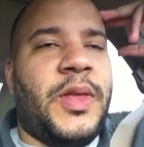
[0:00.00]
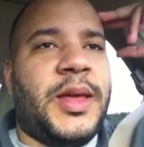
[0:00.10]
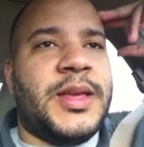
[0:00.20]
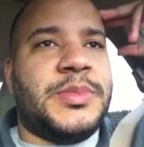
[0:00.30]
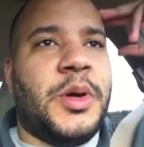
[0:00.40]

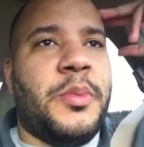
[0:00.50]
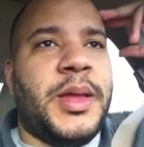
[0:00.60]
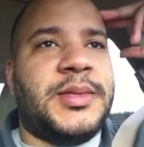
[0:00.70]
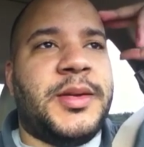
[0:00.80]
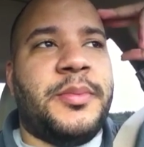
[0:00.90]
think, his
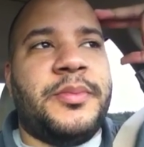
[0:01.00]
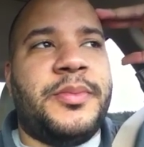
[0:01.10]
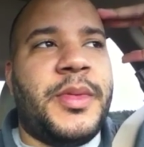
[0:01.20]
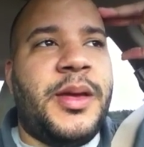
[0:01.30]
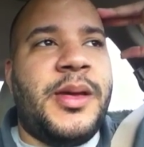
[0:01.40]
momentum.
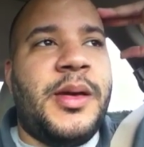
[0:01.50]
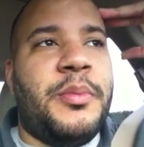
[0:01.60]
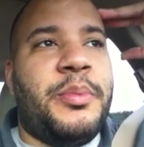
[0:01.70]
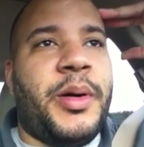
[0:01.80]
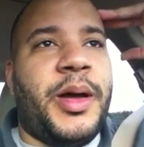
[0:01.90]

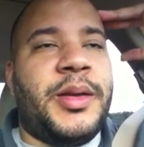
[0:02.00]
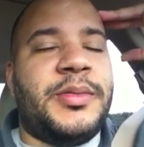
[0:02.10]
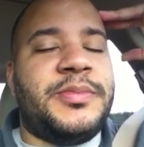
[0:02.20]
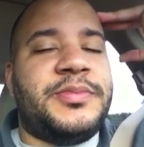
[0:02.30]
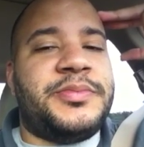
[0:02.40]
But
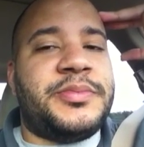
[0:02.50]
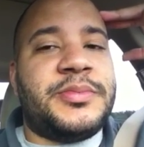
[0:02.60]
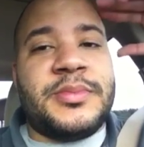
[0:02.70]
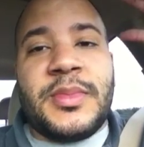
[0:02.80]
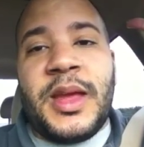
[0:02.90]

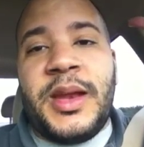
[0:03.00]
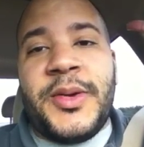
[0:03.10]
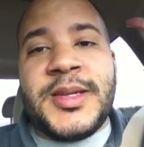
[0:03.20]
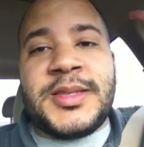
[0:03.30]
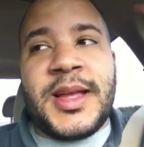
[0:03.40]

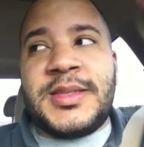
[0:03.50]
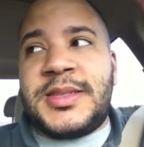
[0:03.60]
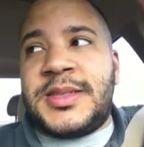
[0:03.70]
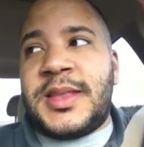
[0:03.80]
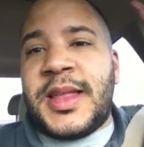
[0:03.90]
anyways,
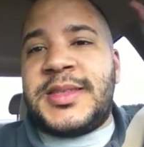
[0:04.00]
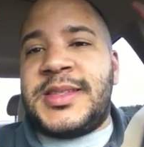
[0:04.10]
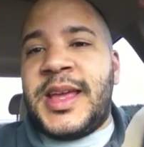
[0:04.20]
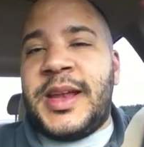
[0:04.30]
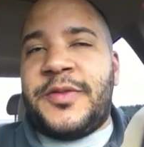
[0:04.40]
that's
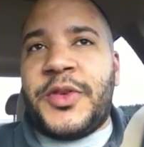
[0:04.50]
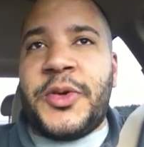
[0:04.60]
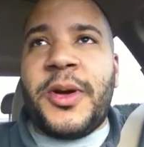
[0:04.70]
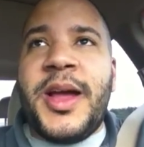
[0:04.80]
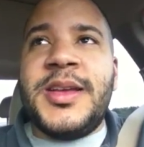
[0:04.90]
it for
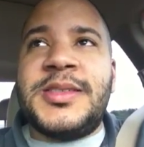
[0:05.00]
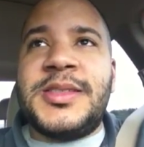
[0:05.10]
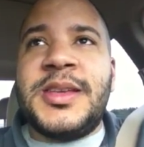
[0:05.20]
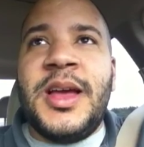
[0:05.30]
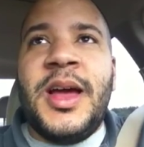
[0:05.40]
the
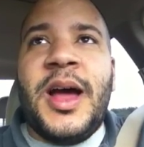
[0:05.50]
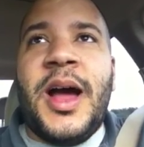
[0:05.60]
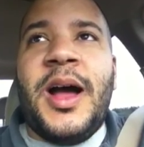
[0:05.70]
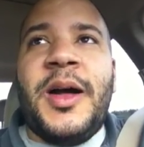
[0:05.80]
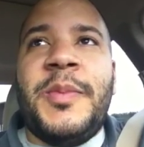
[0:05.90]
race.
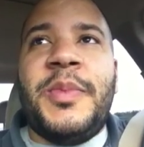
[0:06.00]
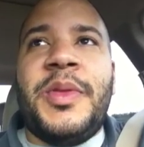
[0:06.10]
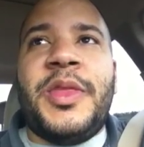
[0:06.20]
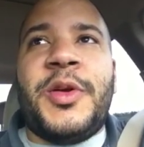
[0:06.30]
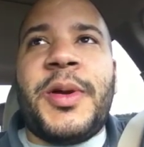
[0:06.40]

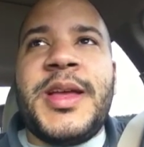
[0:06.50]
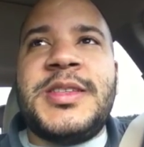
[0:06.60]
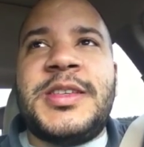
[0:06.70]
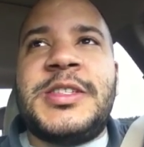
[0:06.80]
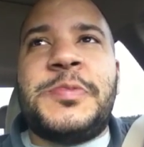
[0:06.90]
The
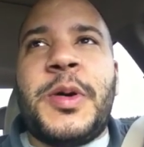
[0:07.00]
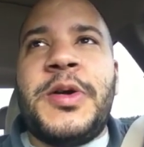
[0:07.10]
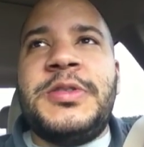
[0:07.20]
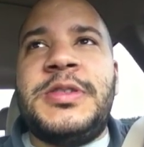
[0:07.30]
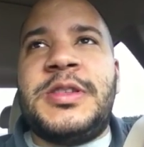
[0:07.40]
race is
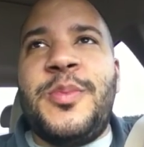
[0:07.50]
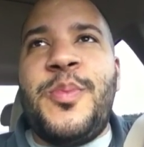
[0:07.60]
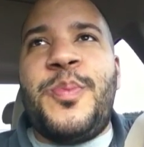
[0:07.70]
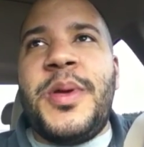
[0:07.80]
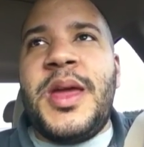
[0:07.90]
supposed to
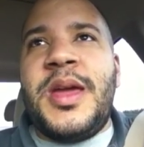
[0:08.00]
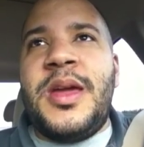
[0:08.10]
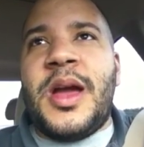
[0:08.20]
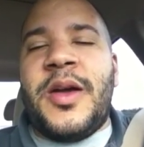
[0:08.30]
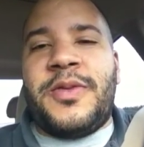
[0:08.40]

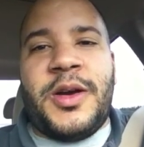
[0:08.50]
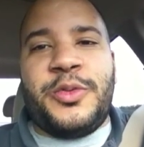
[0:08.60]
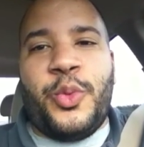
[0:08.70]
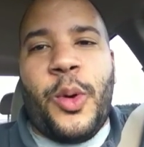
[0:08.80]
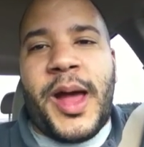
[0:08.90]
be, I've
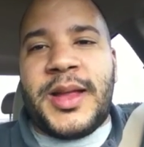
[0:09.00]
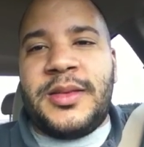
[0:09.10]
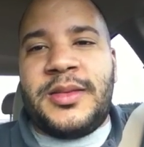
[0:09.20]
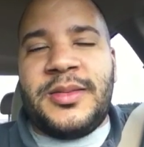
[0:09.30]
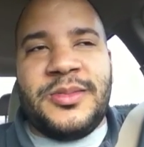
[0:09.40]
heard
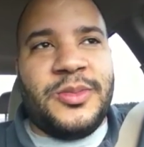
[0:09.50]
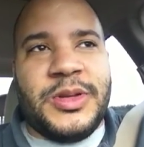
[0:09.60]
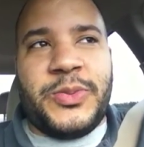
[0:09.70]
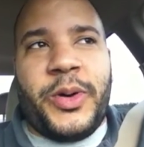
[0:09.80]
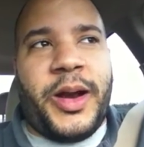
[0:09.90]
wet,
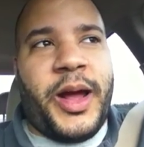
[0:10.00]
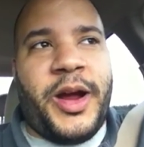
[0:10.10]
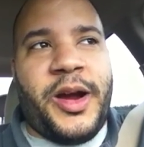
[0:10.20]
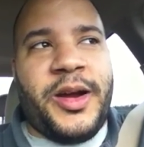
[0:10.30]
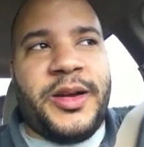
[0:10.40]
was what I
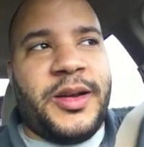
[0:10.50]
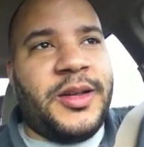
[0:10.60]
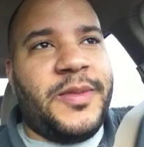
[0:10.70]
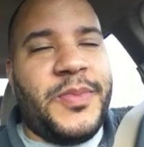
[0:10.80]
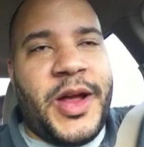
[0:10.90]
heard.
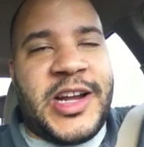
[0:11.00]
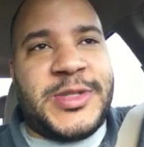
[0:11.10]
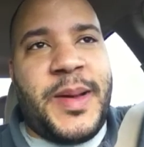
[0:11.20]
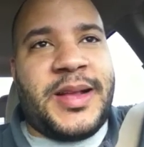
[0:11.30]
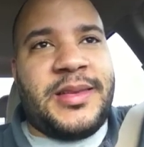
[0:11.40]
They're
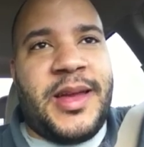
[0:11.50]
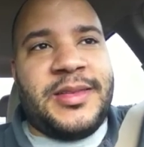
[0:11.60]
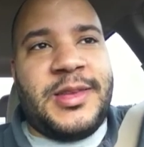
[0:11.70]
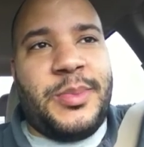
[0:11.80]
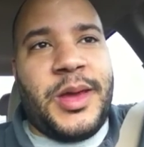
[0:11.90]
expecting
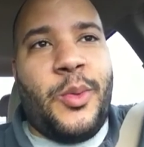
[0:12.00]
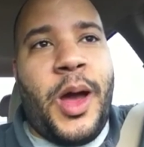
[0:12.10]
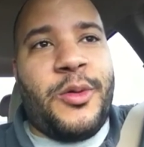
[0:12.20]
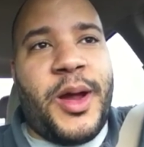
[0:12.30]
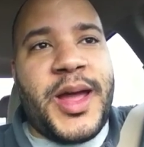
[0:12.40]
it to be a
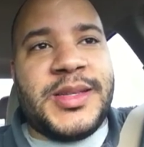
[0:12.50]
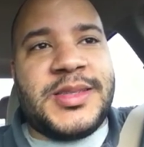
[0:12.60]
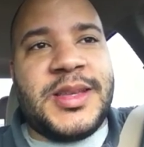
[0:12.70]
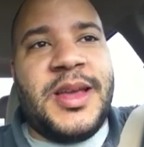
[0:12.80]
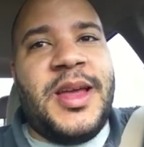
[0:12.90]
wet race.